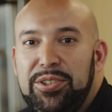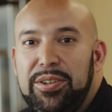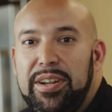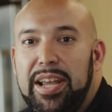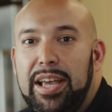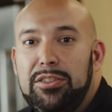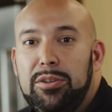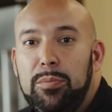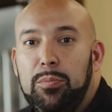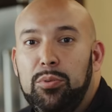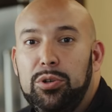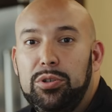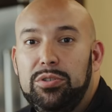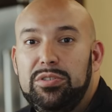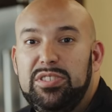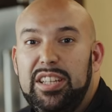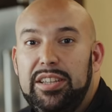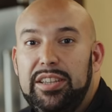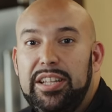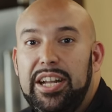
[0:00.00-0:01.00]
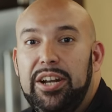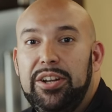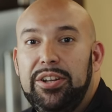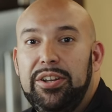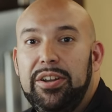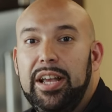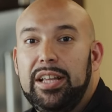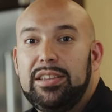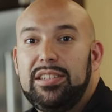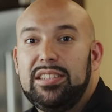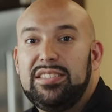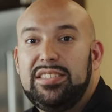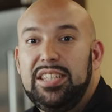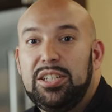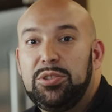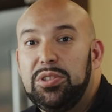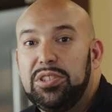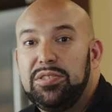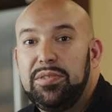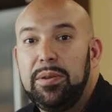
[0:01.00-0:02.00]
You get the prunes in there, you get the
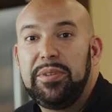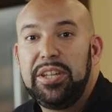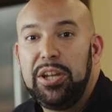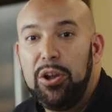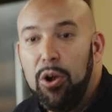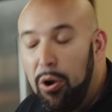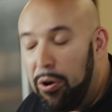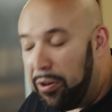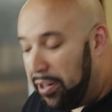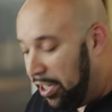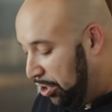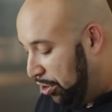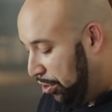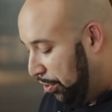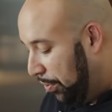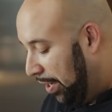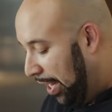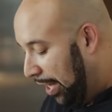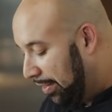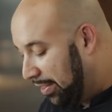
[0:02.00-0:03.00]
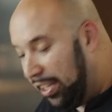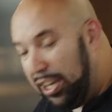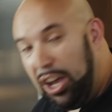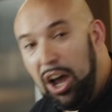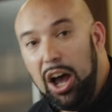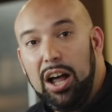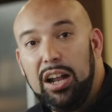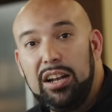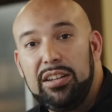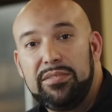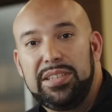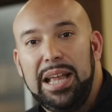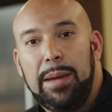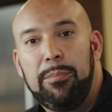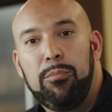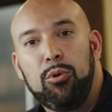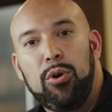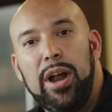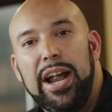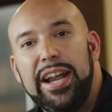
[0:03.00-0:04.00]
citrus from the orange, you get the olives, that
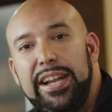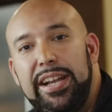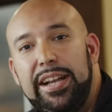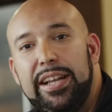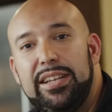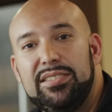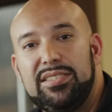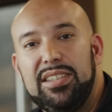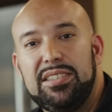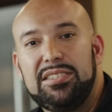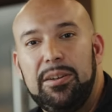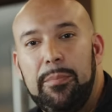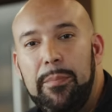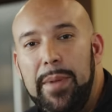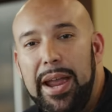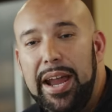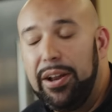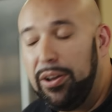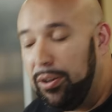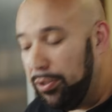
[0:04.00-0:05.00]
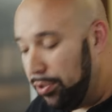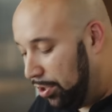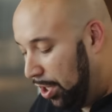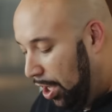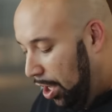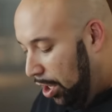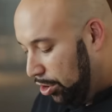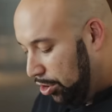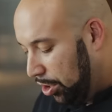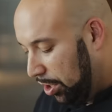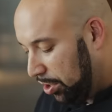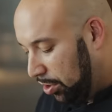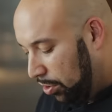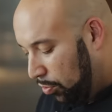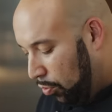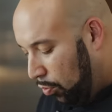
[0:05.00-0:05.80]
brininess, the tomatoes, just